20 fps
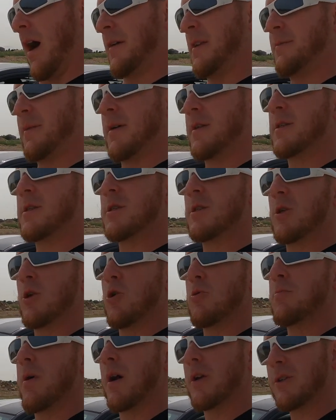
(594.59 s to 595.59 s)
spent
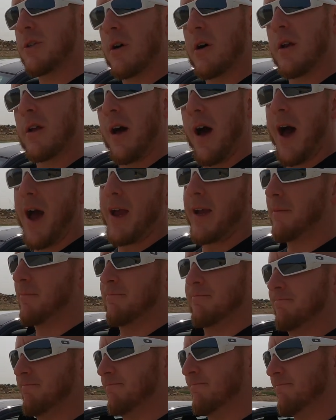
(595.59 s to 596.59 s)
so much on it.
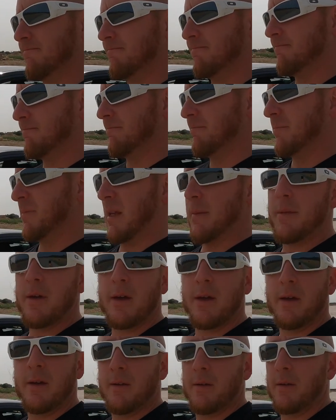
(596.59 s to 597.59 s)
To
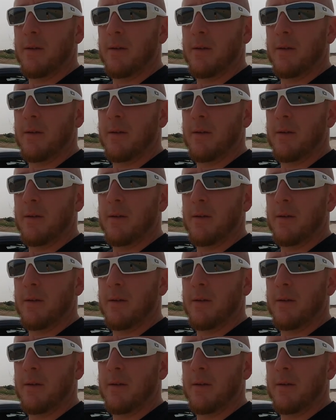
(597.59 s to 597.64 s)
me,